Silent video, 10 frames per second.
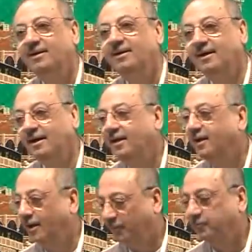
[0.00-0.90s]
Huh?
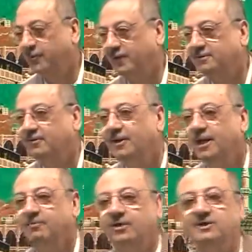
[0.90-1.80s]
Harfuat.
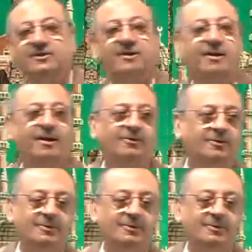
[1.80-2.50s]
And what is Allahu?